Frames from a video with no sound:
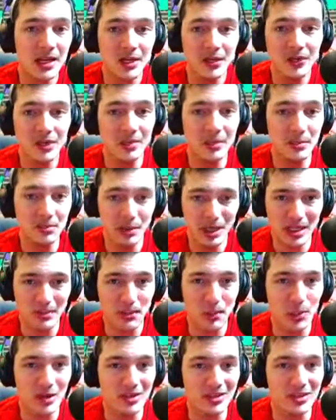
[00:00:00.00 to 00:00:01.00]
So I'm going to play the
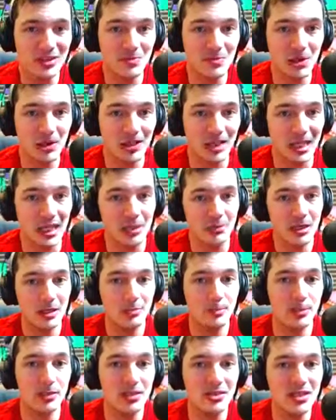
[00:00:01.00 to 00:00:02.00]
poison spell game
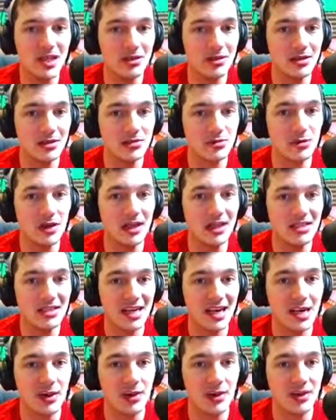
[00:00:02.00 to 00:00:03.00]
and burn down his right
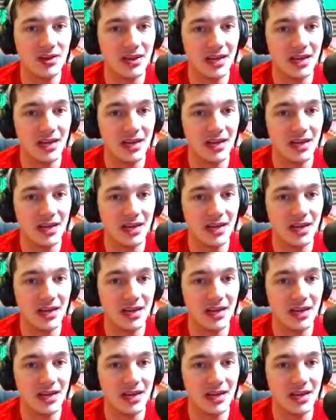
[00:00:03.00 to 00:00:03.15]
tower